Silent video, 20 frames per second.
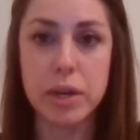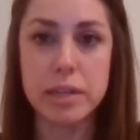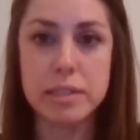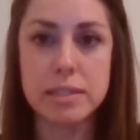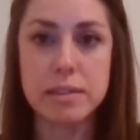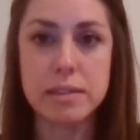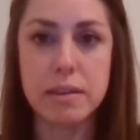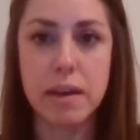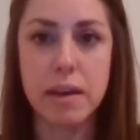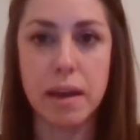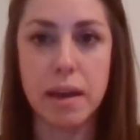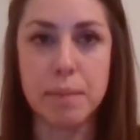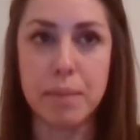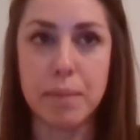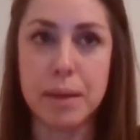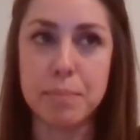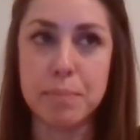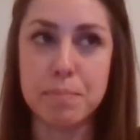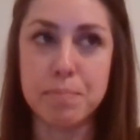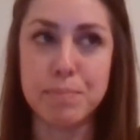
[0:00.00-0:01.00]
It's I
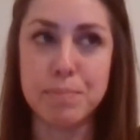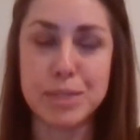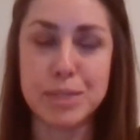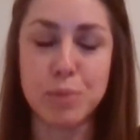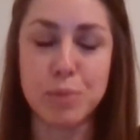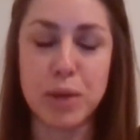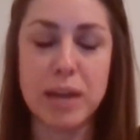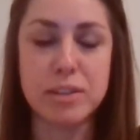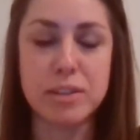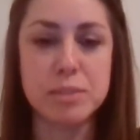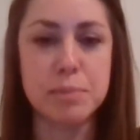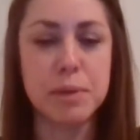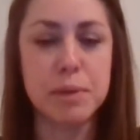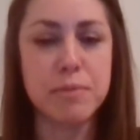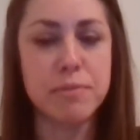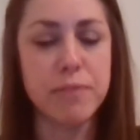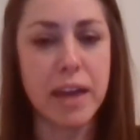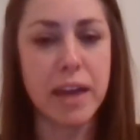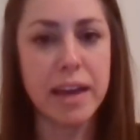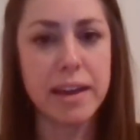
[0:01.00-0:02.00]
might mispronounce,
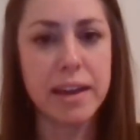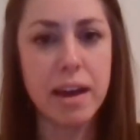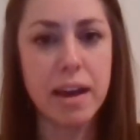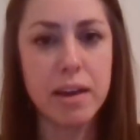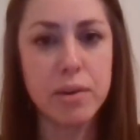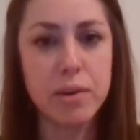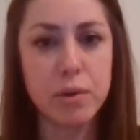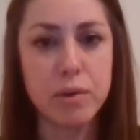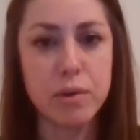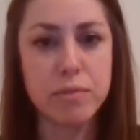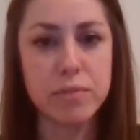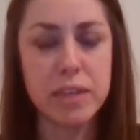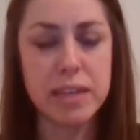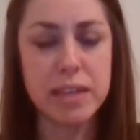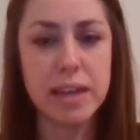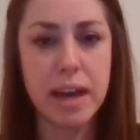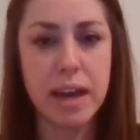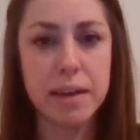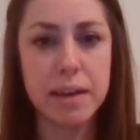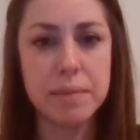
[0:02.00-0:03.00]
but Vega or
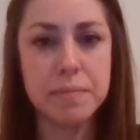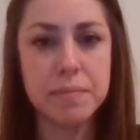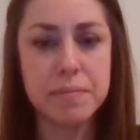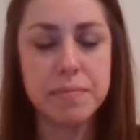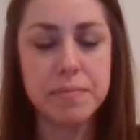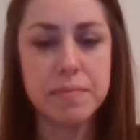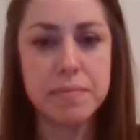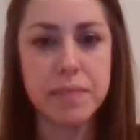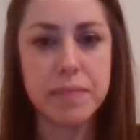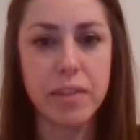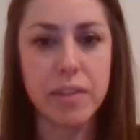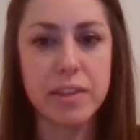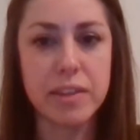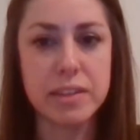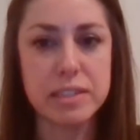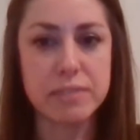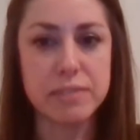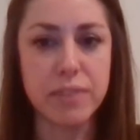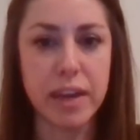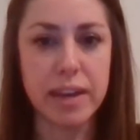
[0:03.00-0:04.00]
Vega, I think
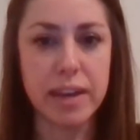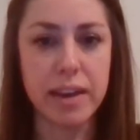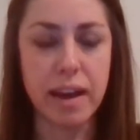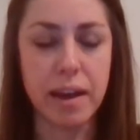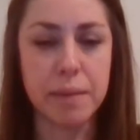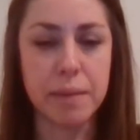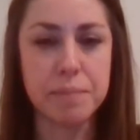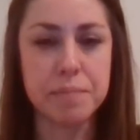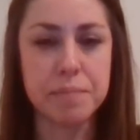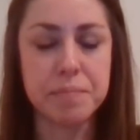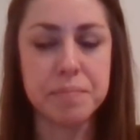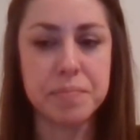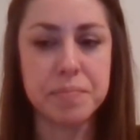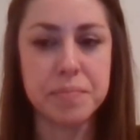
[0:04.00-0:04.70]
it's Vega.